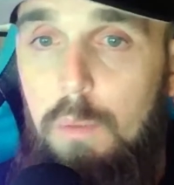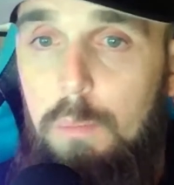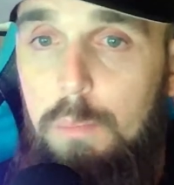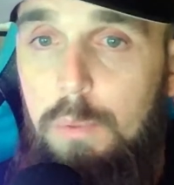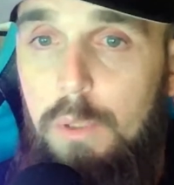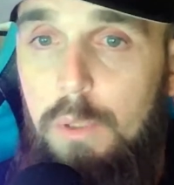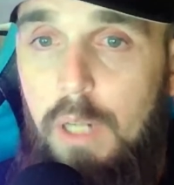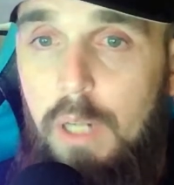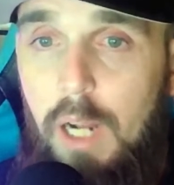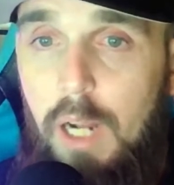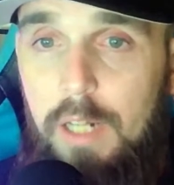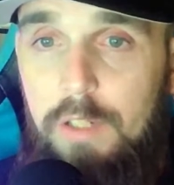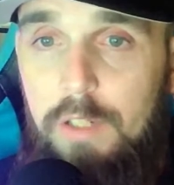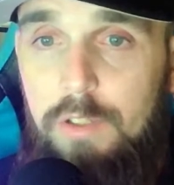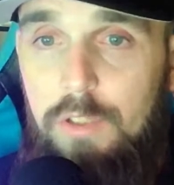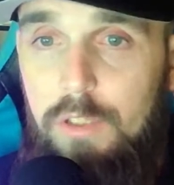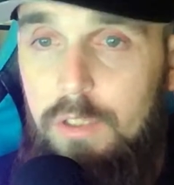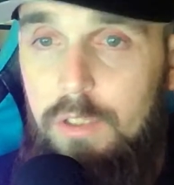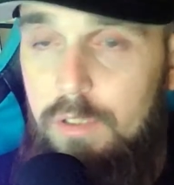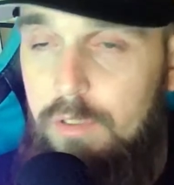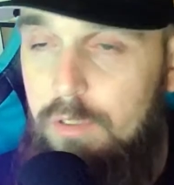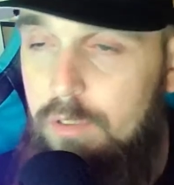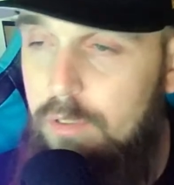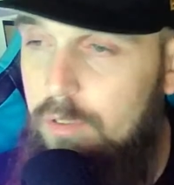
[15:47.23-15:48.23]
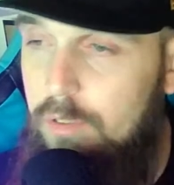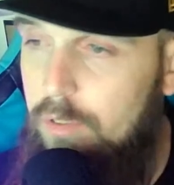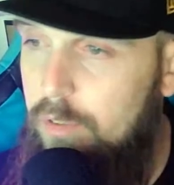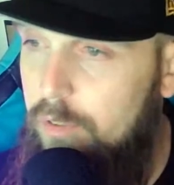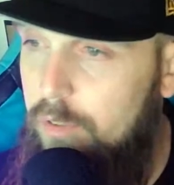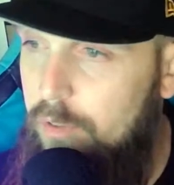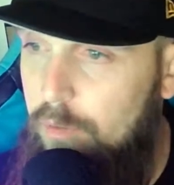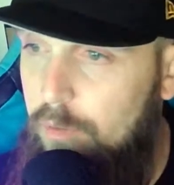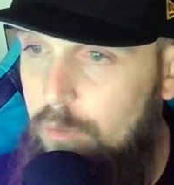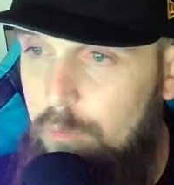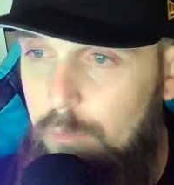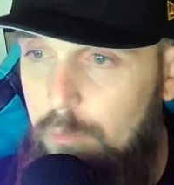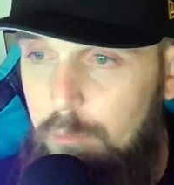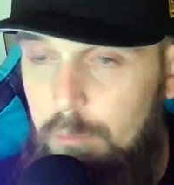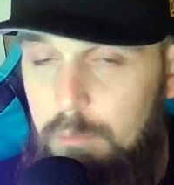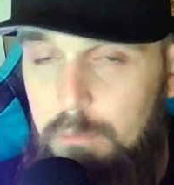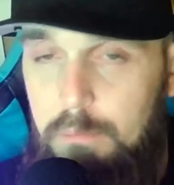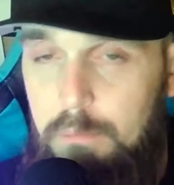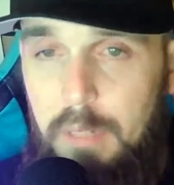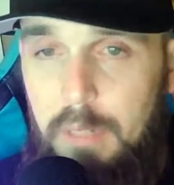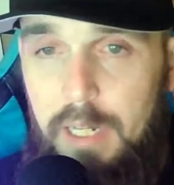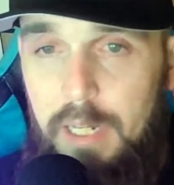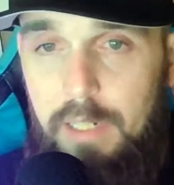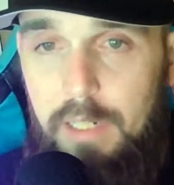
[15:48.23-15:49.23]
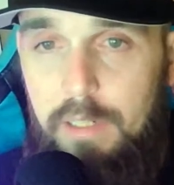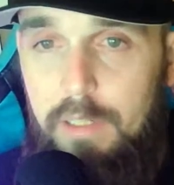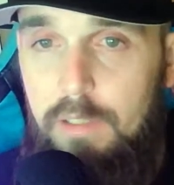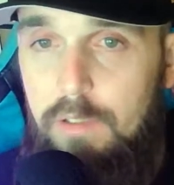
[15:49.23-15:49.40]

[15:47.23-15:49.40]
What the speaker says: But man,